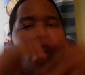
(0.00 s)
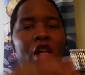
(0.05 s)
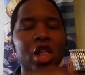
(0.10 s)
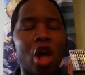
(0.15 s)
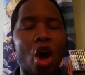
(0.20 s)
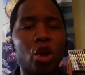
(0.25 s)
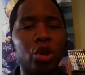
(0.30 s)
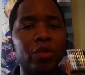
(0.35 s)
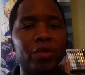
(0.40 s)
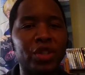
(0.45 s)

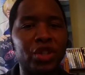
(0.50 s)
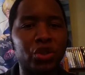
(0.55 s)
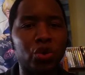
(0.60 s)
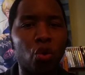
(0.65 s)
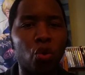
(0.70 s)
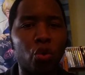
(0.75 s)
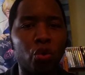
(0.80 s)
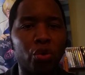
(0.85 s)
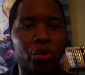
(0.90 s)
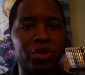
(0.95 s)
All of the
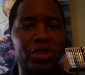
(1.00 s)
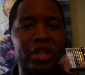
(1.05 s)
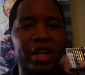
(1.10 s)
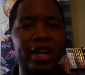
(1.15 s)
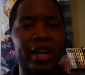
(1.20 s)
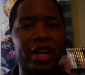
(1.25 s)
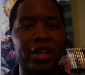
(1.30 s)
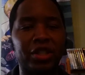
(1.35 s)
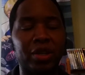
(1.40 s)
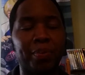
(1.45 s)
stores
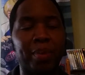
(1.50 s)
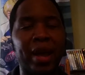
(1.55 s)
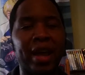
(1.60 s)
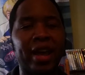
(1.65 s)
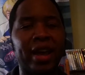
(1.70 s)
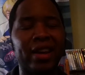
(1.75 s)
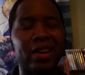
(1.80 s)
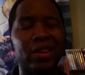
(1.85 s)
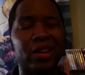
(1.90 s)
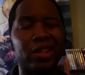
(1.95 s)
in
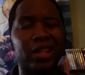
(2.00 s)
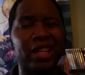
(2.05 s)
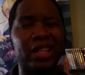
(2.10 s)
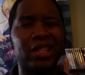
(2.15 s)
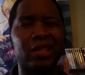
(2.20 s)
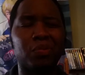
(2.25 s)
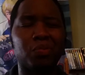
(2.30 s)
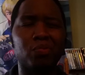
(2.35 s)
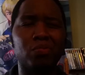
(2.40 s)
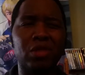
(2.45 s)
Japan, at
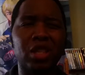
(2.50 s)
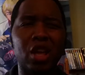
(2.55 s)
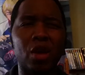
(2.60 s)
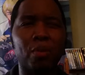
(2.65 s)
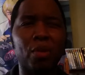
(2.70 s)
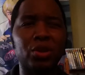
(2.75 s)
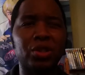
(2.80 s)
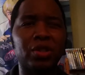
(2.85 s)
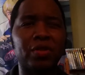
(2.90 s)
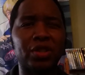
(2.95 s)
least
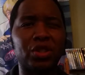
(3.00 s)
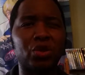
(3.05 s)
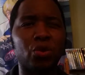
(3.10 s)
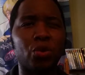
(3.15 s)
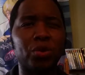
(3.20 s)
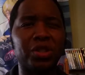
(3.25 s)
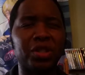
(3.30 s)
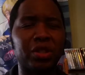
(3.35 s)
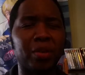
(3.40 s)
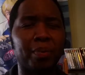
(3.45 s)
most of the stores in